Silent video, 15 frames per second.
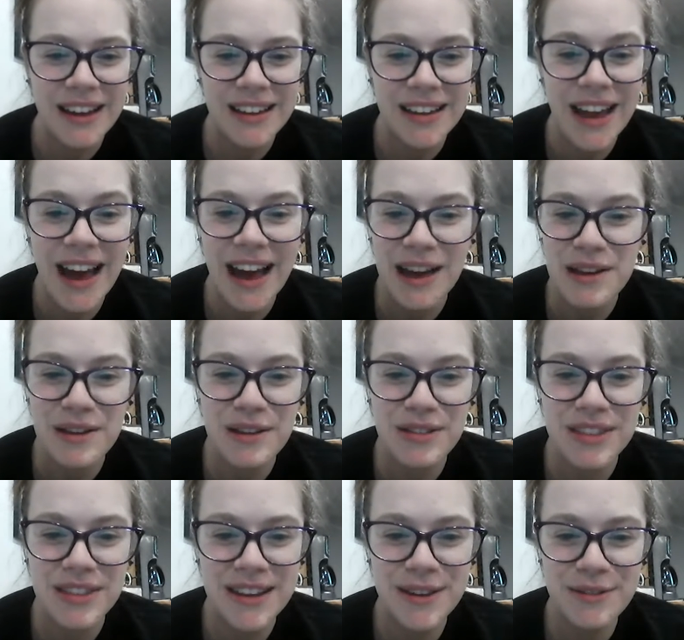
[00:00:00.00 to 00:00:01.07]
Yeah,
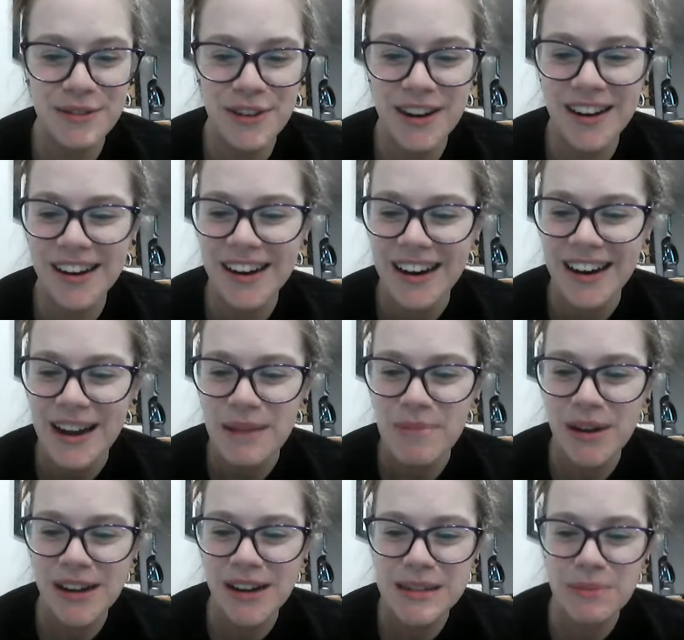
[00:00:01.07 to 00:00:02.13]
thank you for
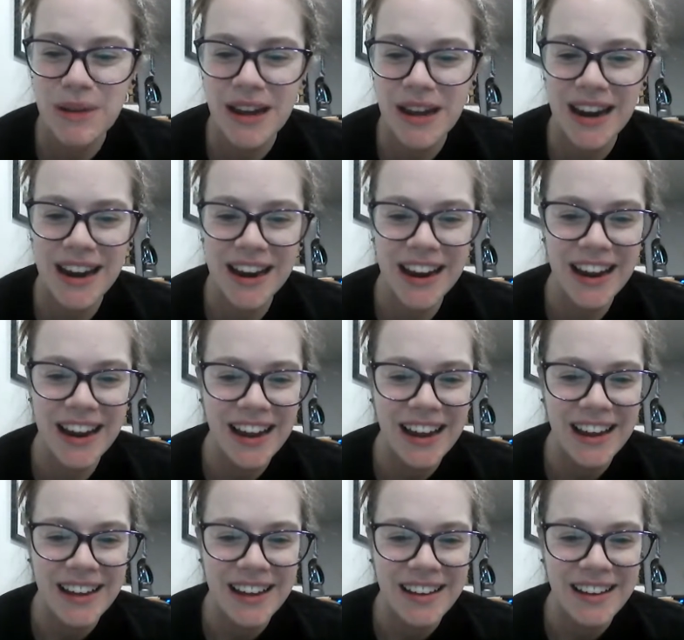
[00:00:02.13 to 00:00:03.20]
participating.
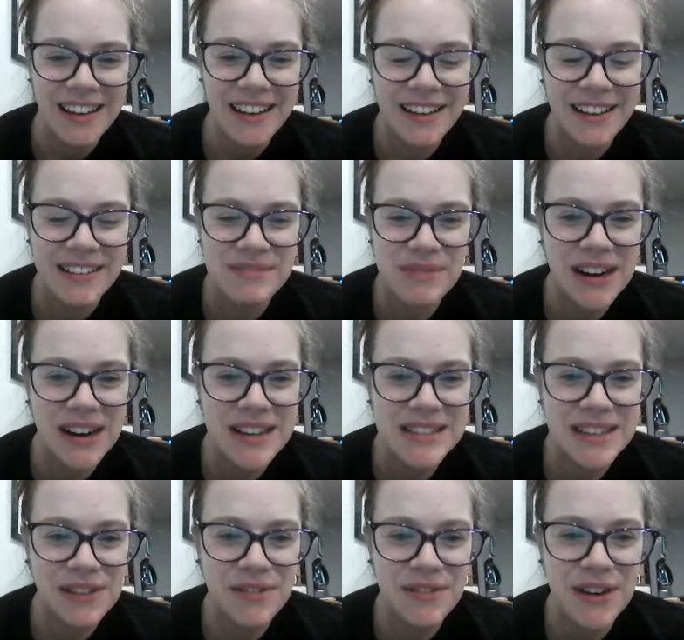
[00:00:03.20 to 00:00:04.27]
We're going
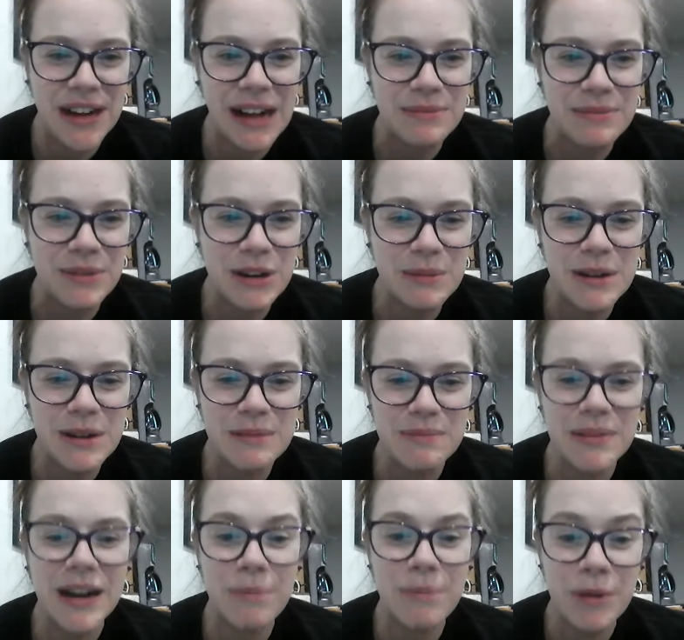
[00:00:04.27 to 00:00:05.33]
to stay on for a couple
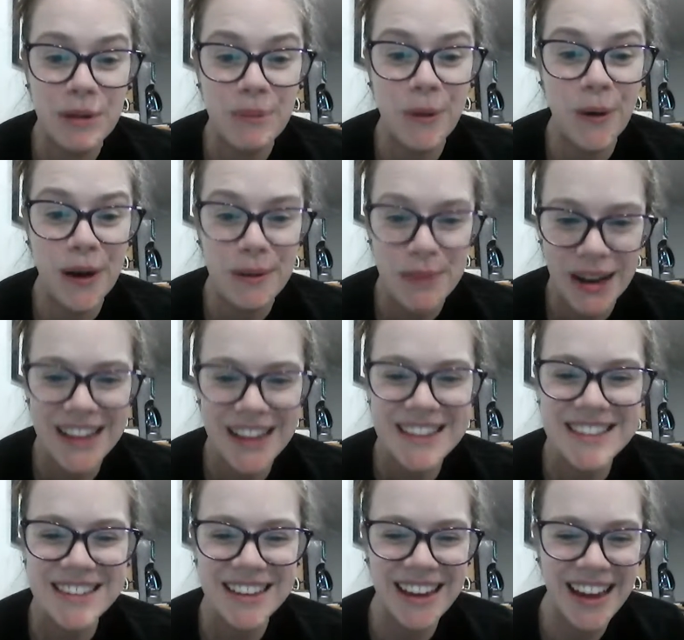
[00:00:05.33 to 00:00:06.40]
more
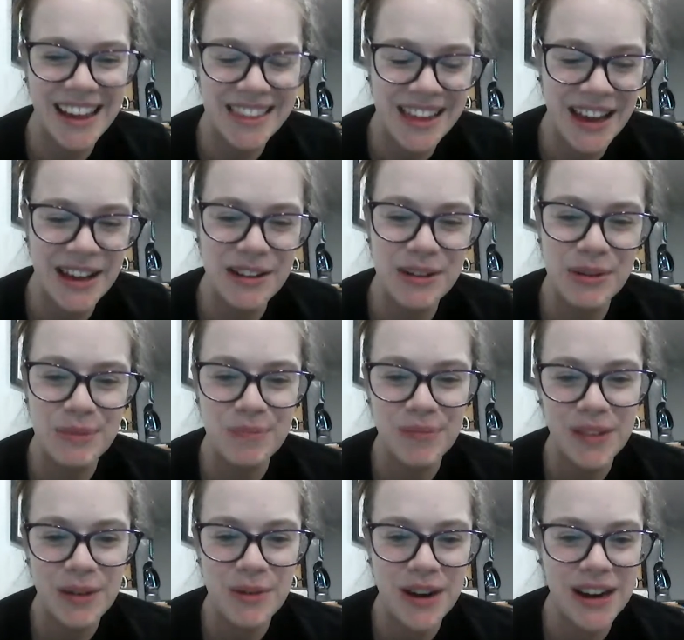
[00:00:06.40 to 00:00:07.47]
minutes, and then
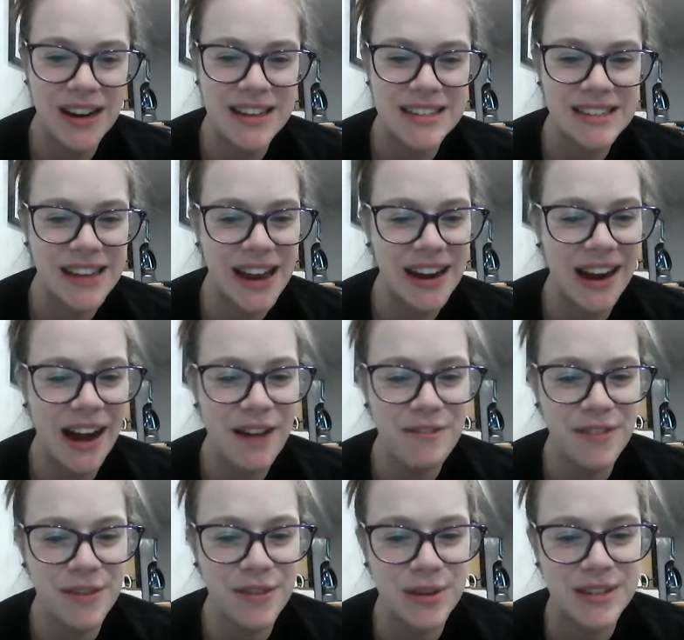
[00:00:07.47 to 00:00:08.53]
we're going to sign
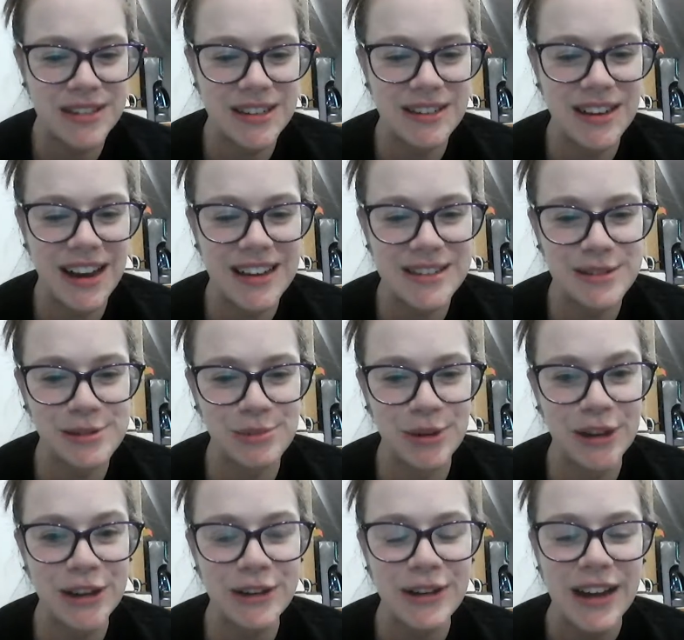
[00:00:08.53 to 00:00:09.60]
off, and we'll see you guys
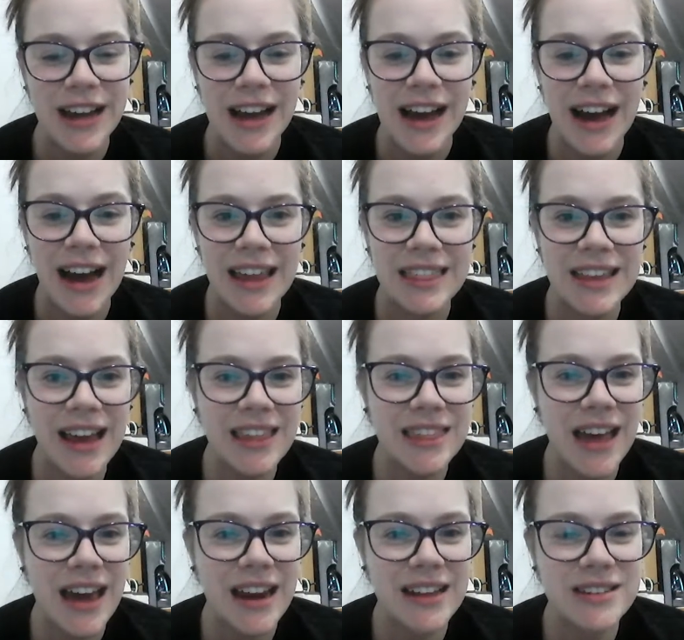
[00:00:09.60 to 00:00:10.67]
tomorrow. I think
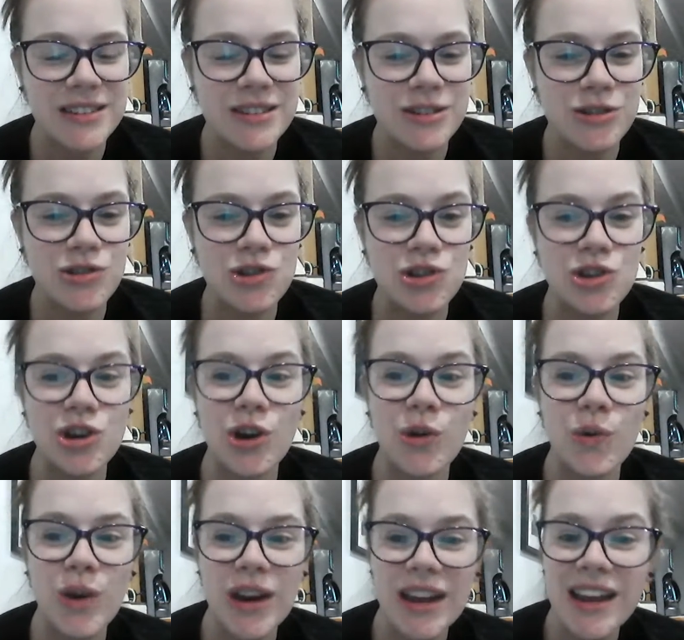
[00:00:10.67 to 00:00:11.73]
that it's
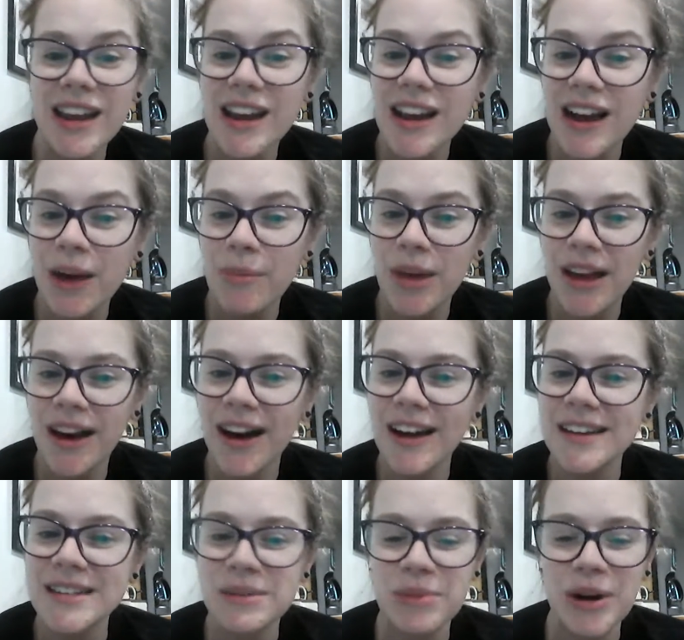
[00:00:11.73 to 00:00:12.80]
Jody coming
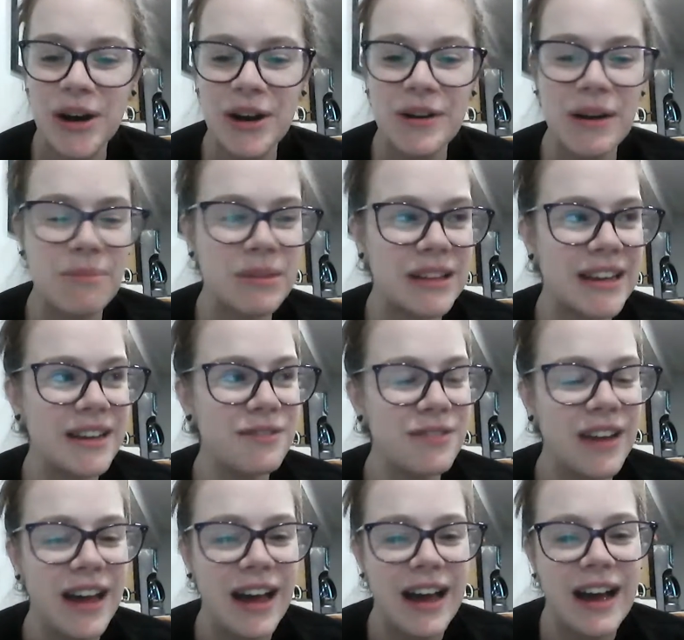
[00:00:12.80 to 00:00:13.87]
on tomorrow, I believe,
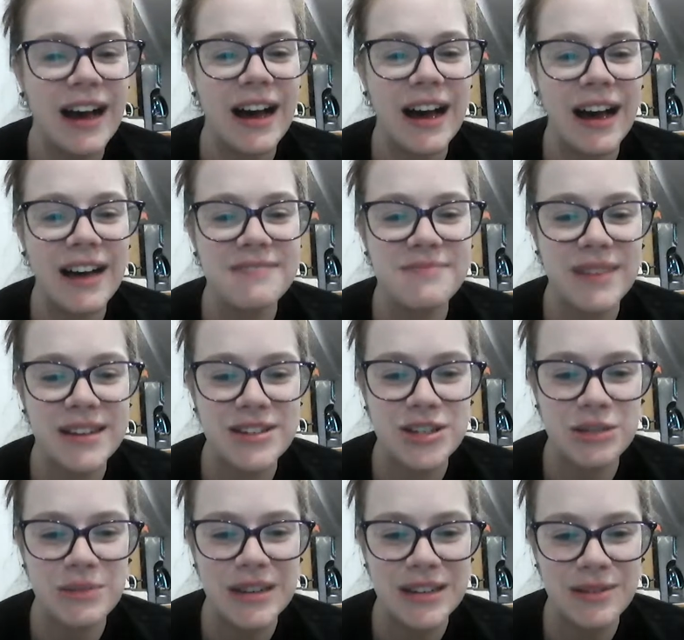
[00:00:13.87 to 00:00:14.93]
and
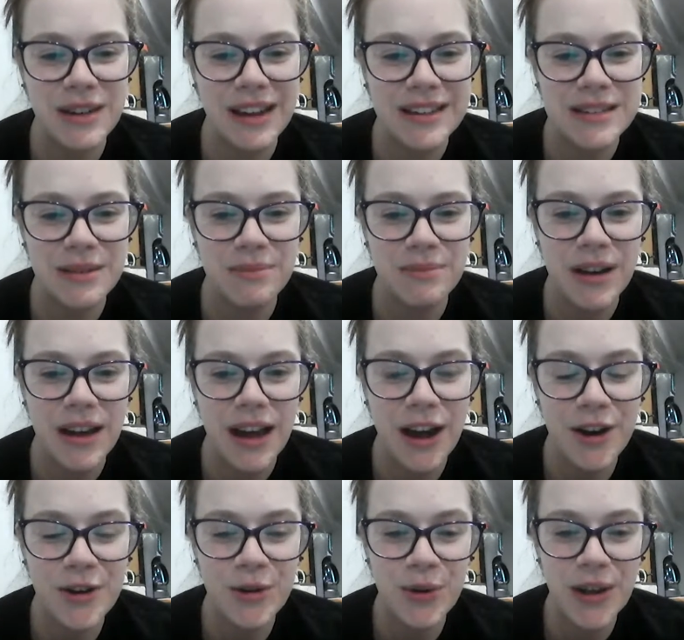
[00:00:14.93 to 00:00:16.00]
she'll be doing
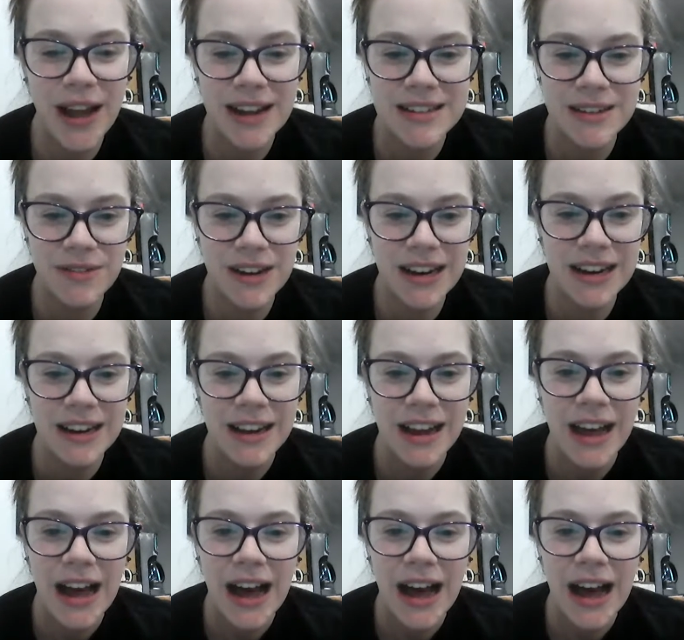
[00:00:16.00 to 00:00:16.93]
a cool activity.